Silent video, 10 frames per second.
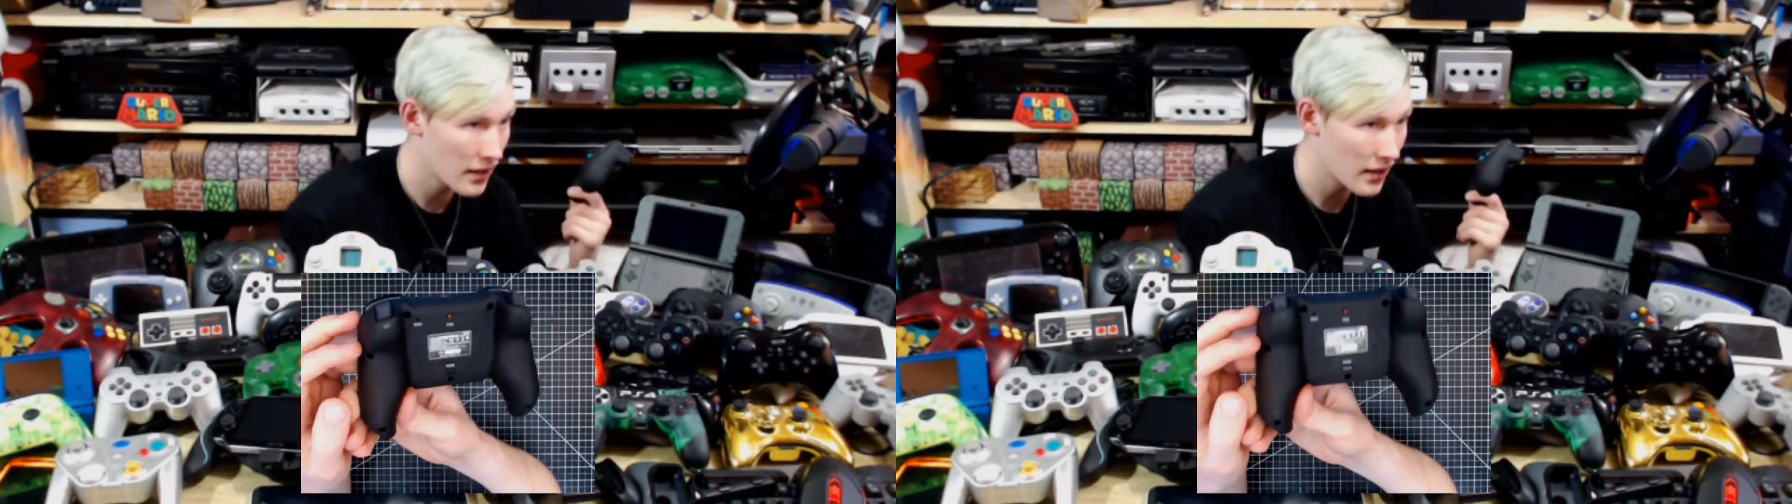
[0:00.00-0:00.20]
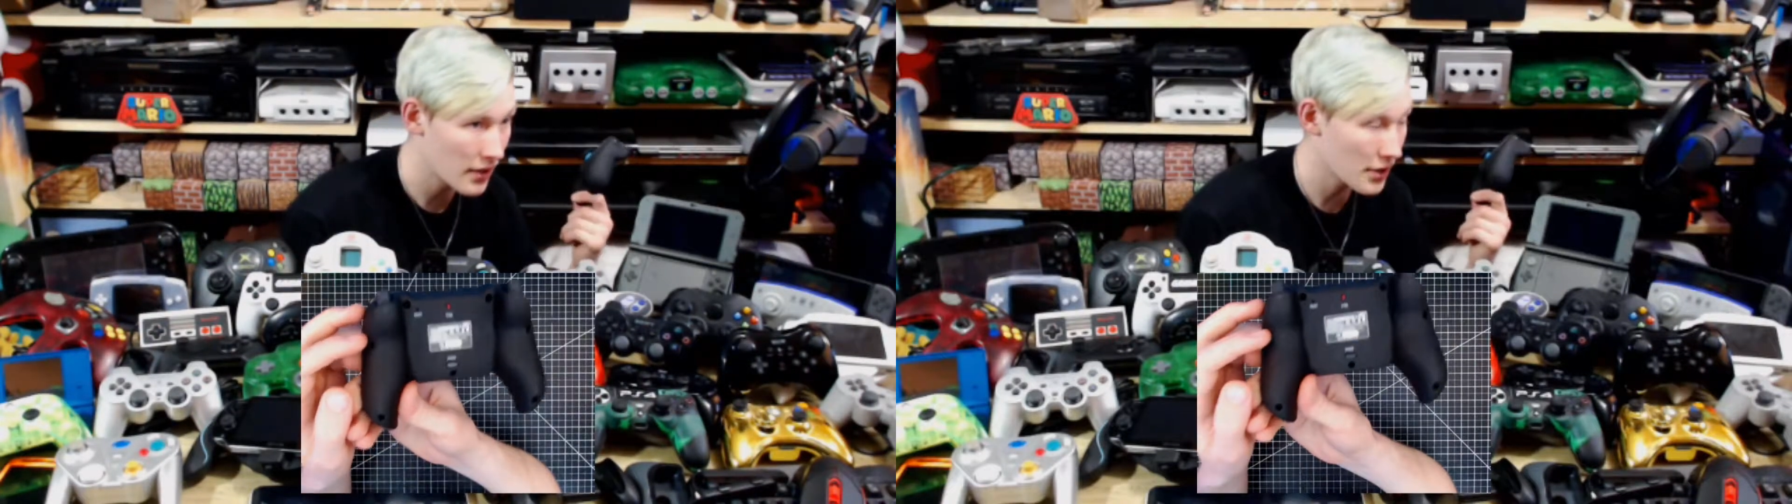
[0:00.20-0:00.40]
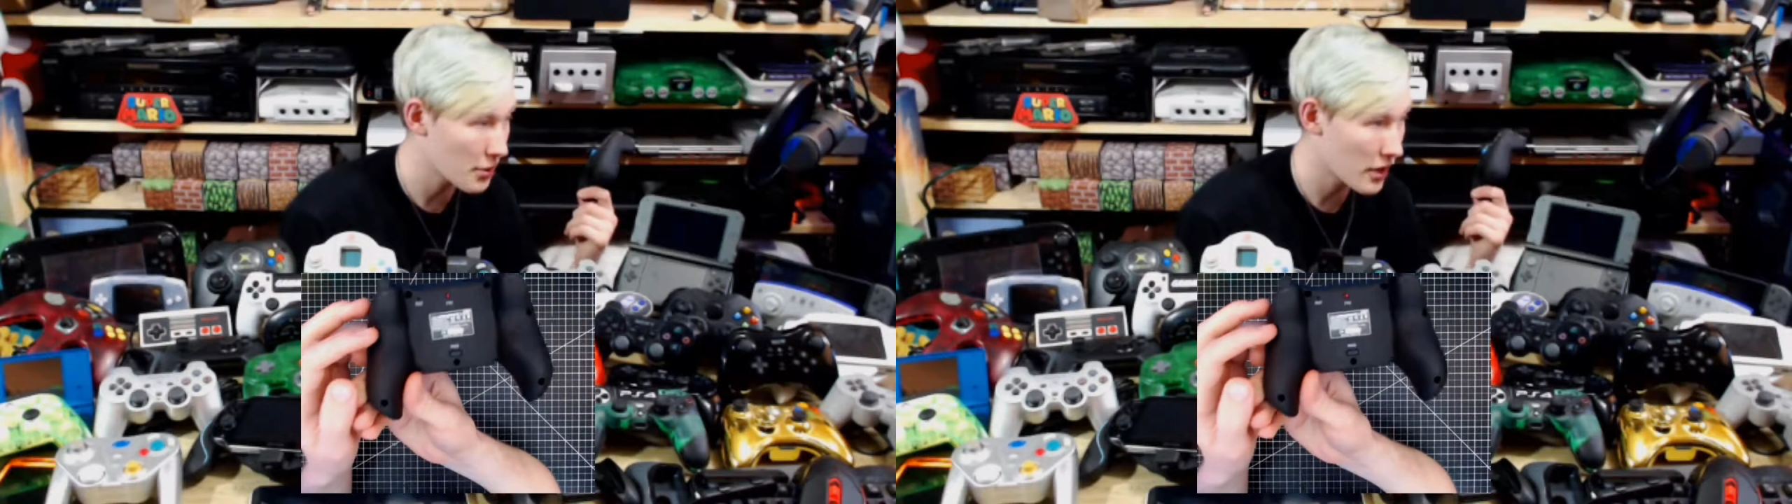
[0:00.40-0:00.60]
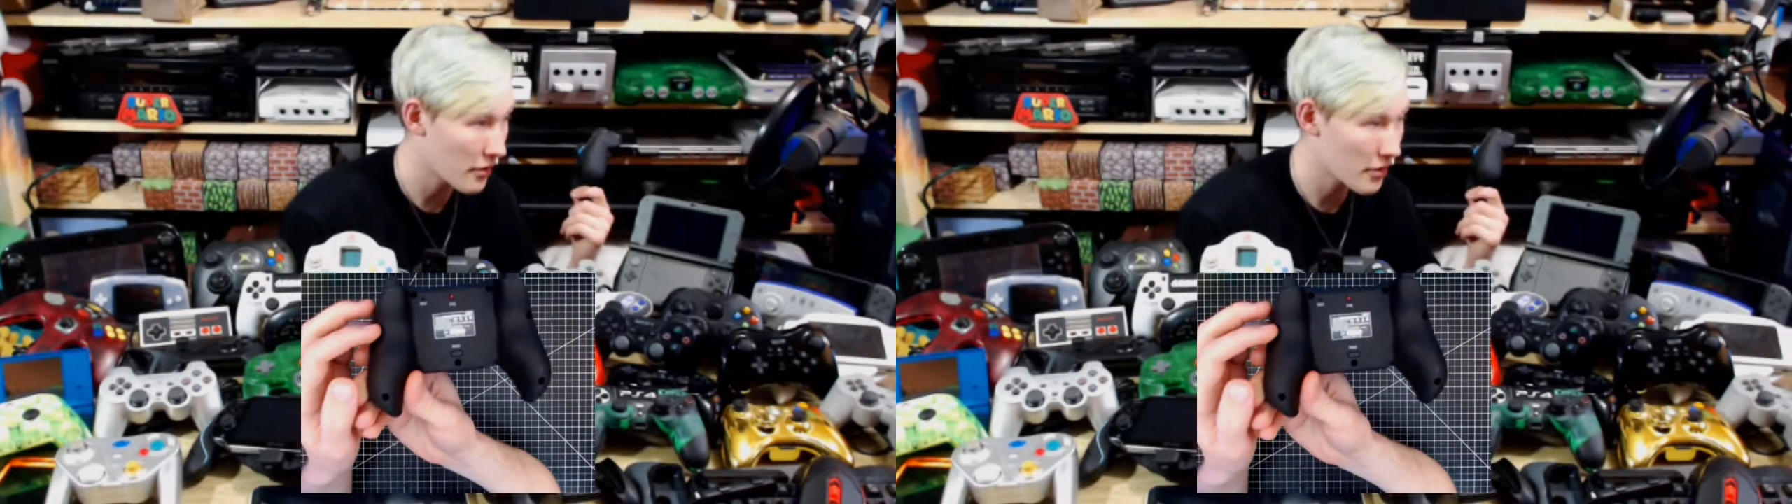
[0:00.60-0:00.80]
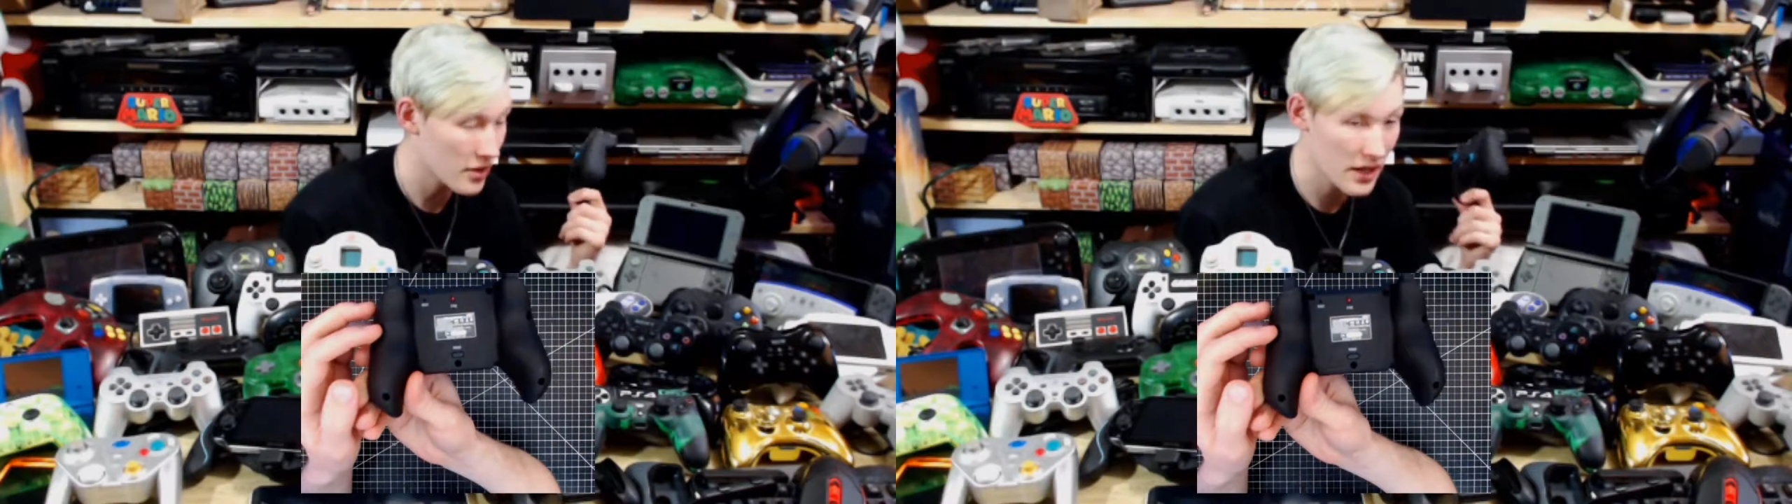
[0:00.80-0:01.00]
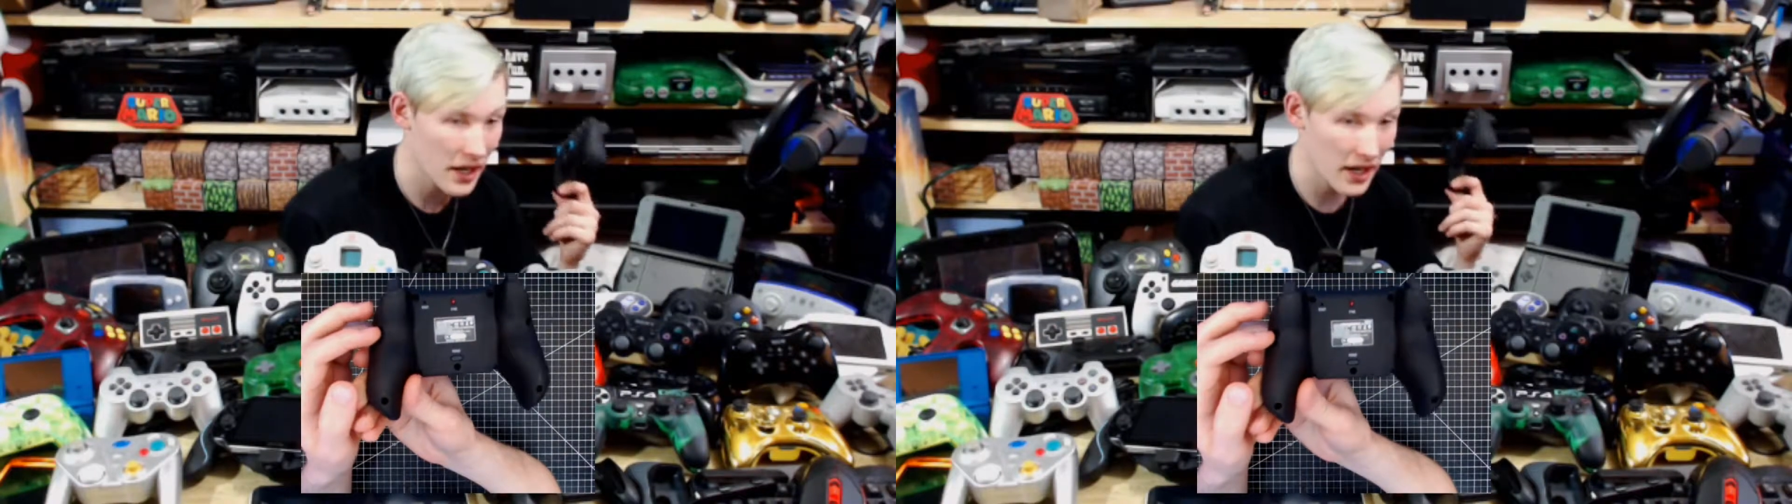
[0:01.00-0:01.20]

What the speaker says: Although when I first got it,